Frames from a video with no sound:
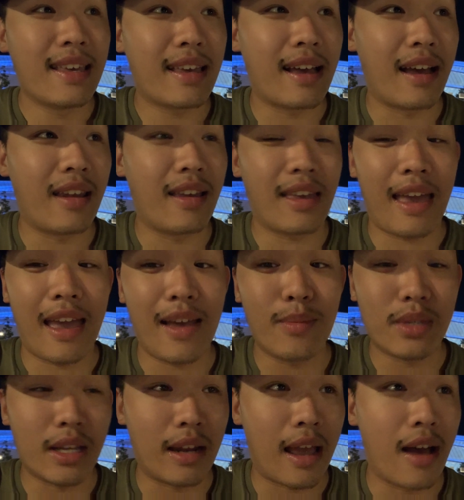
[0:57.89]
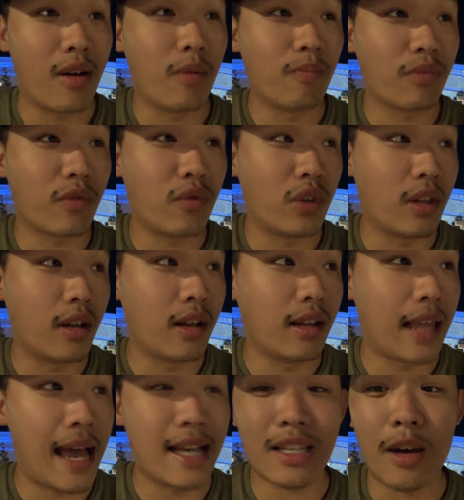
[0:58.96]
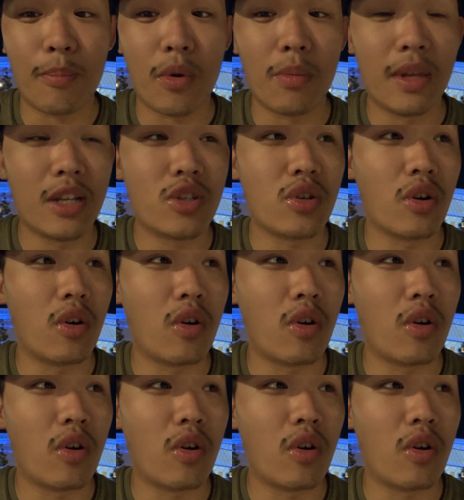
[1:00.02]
kind of games and how for the last couple of minutes you